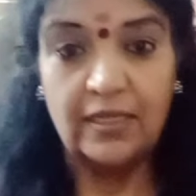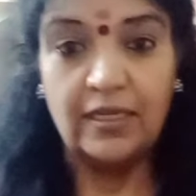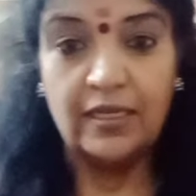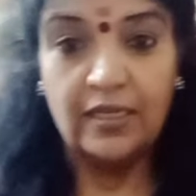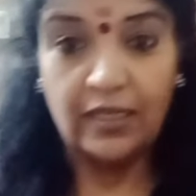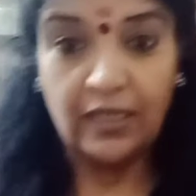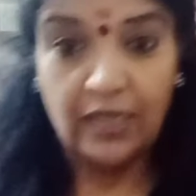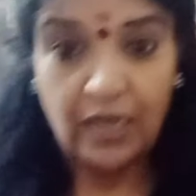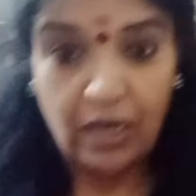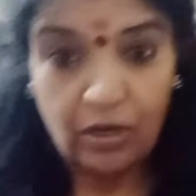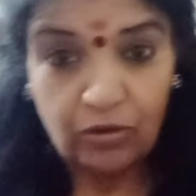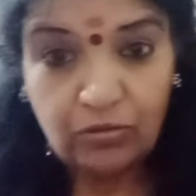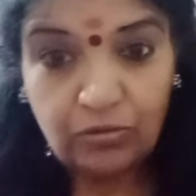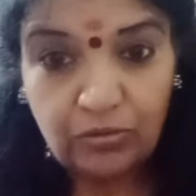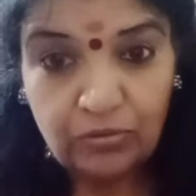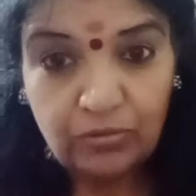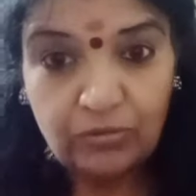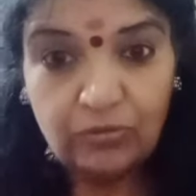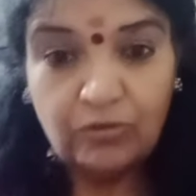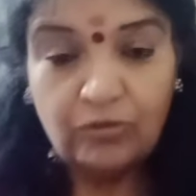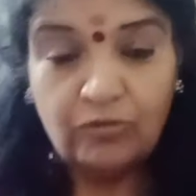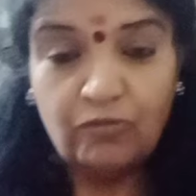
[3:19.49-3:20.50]
Now
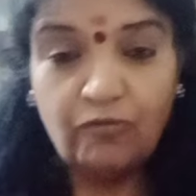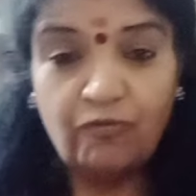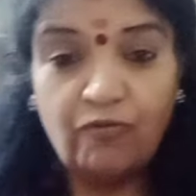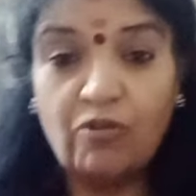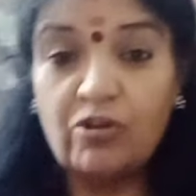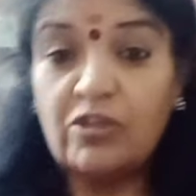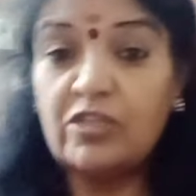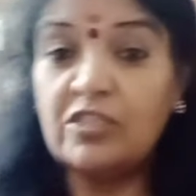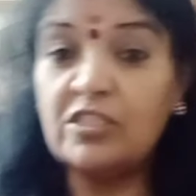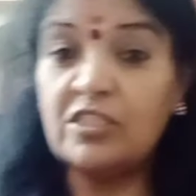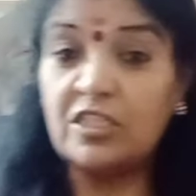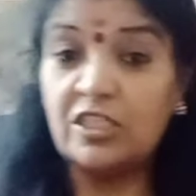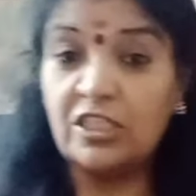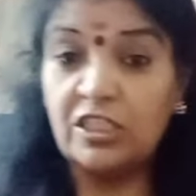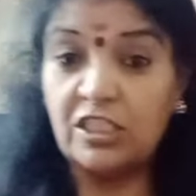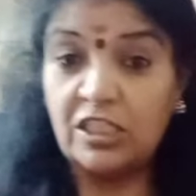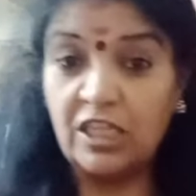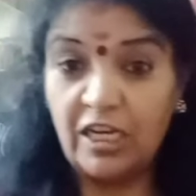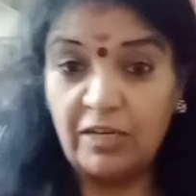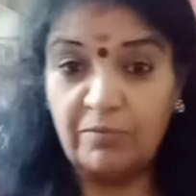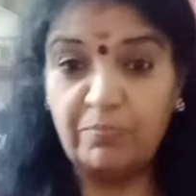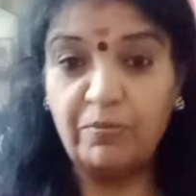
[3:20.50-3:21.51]
what is the
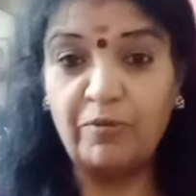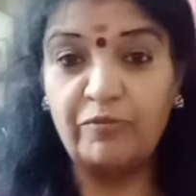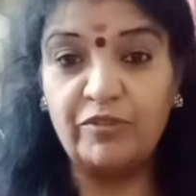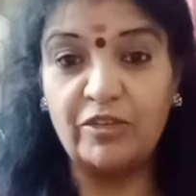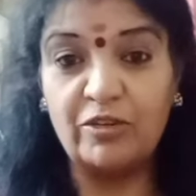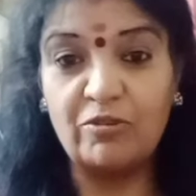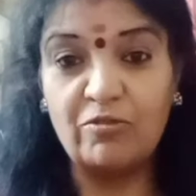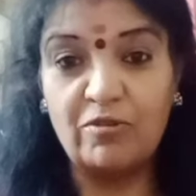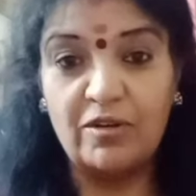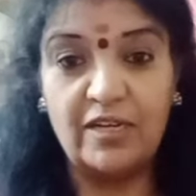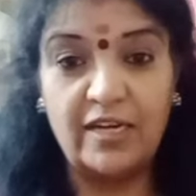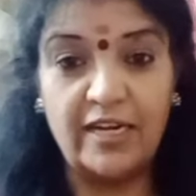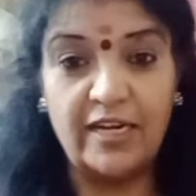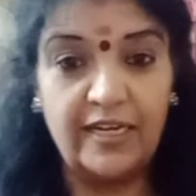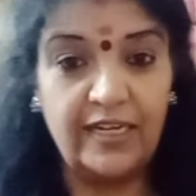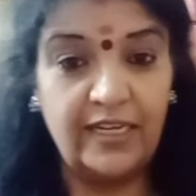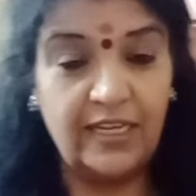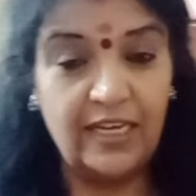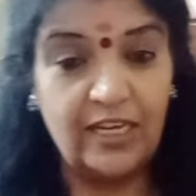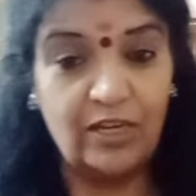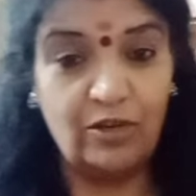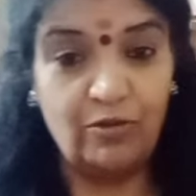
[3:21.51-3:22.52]
shape of the
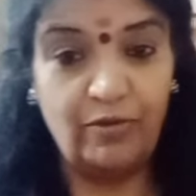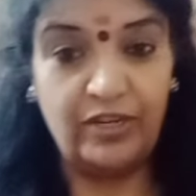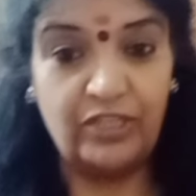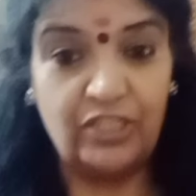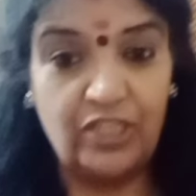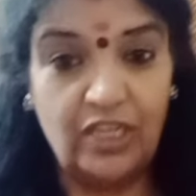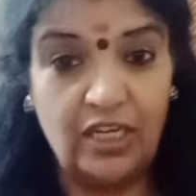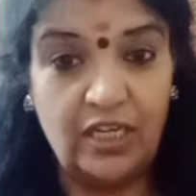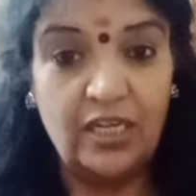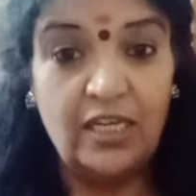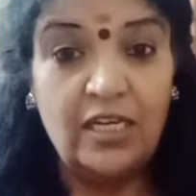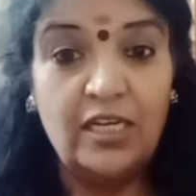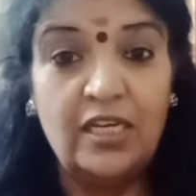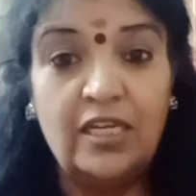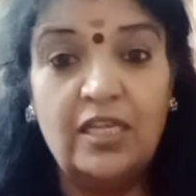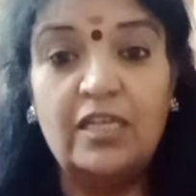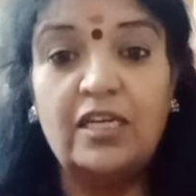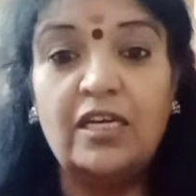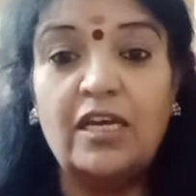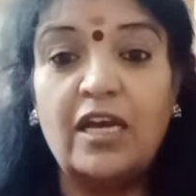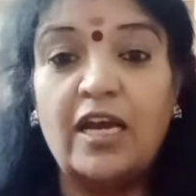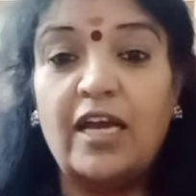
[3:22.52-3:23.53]
quadratic equation?
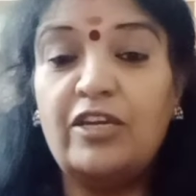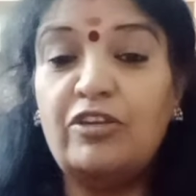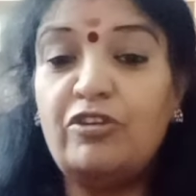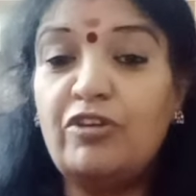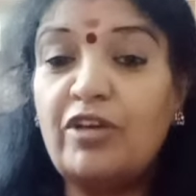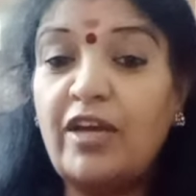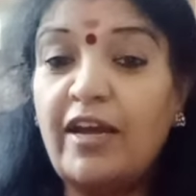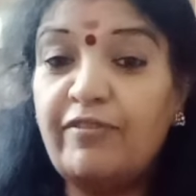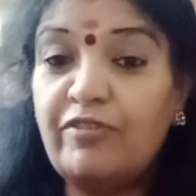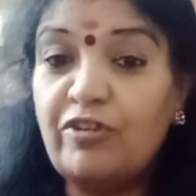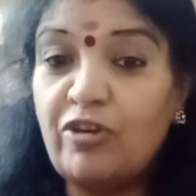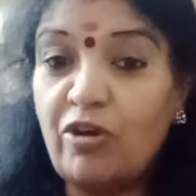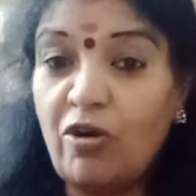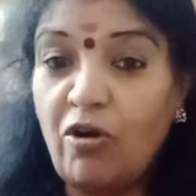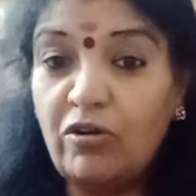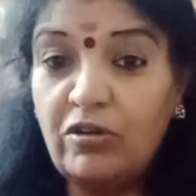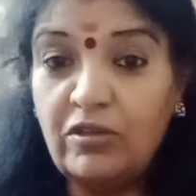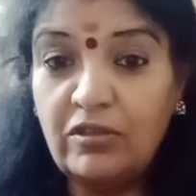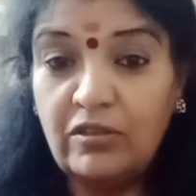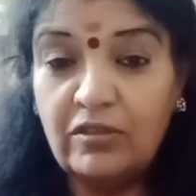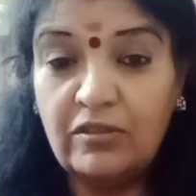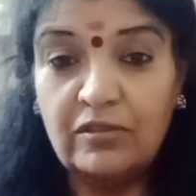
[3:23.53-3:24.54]
And you have
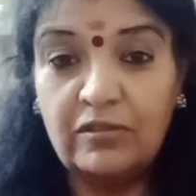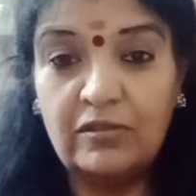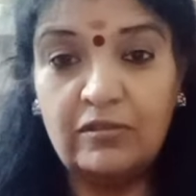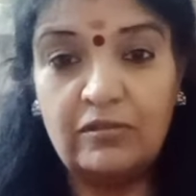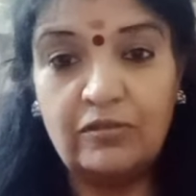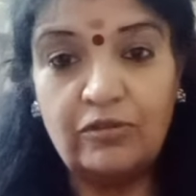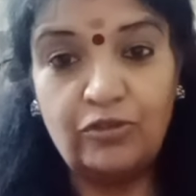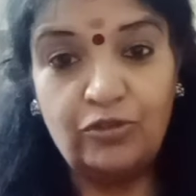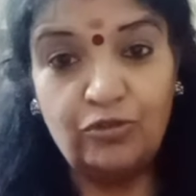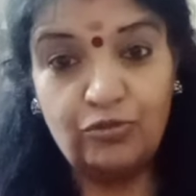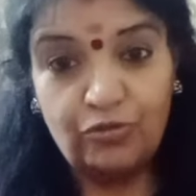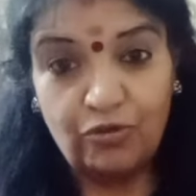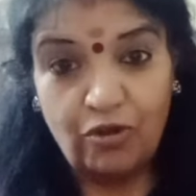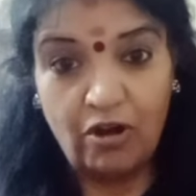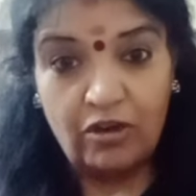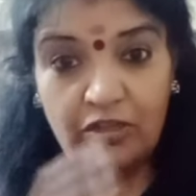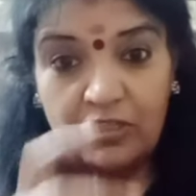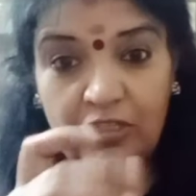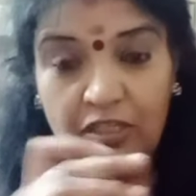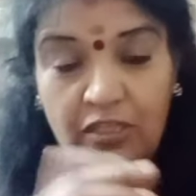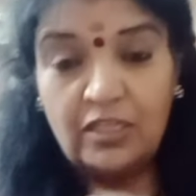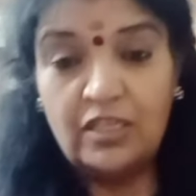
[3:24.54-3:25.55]
drawn, you
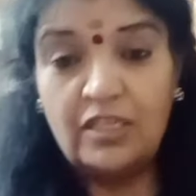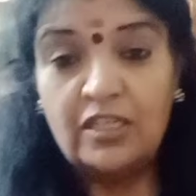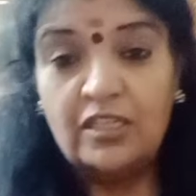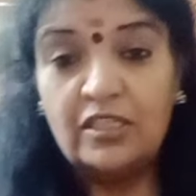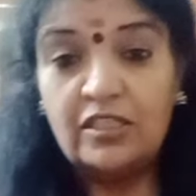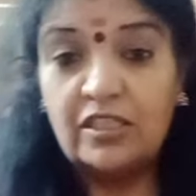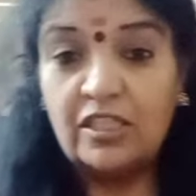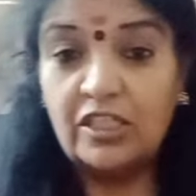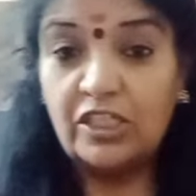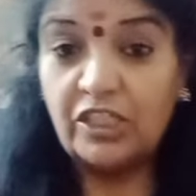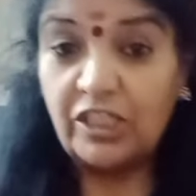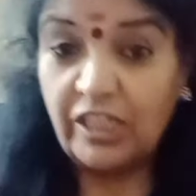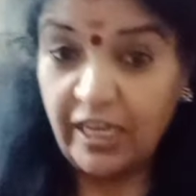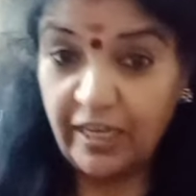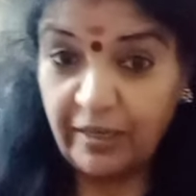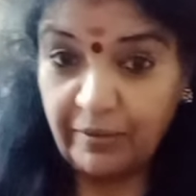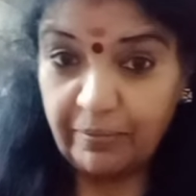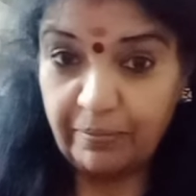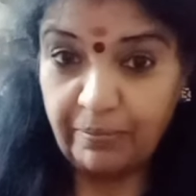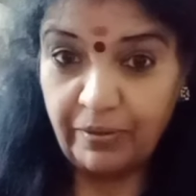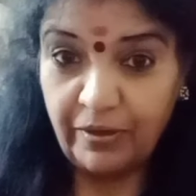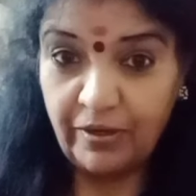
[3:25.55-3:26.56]
got the
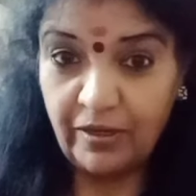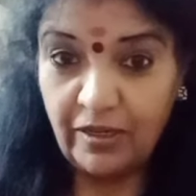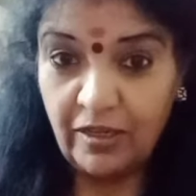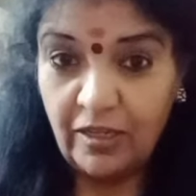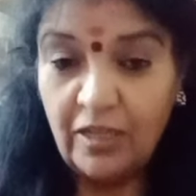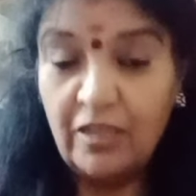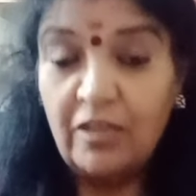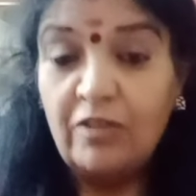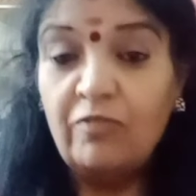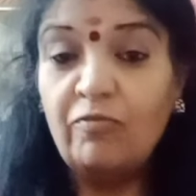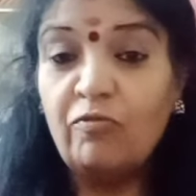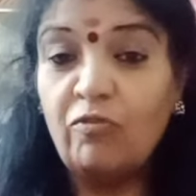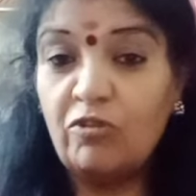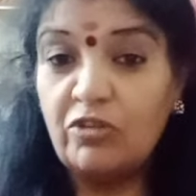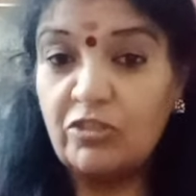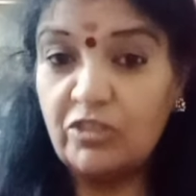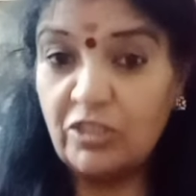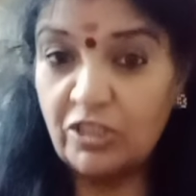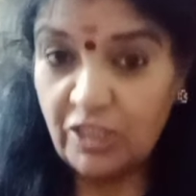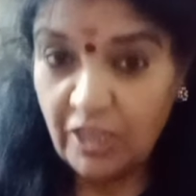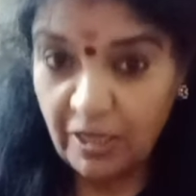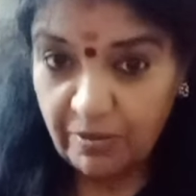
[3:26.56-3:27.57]
shape. What is
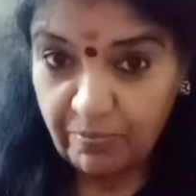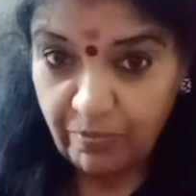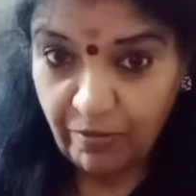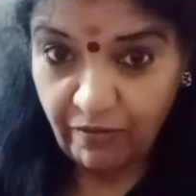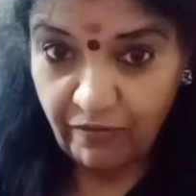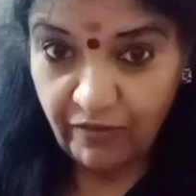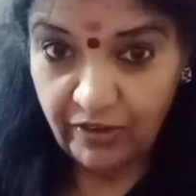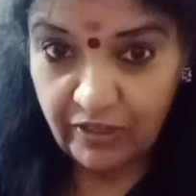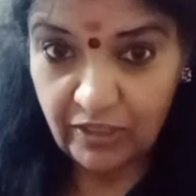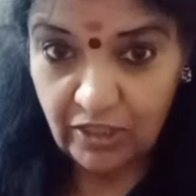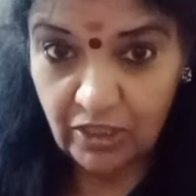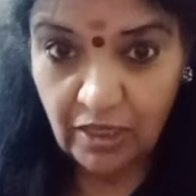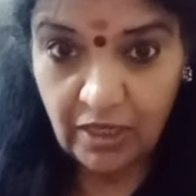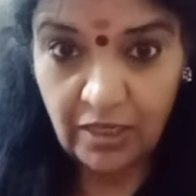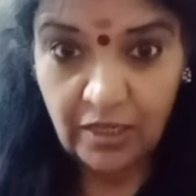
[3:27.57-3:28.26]
the shape of it?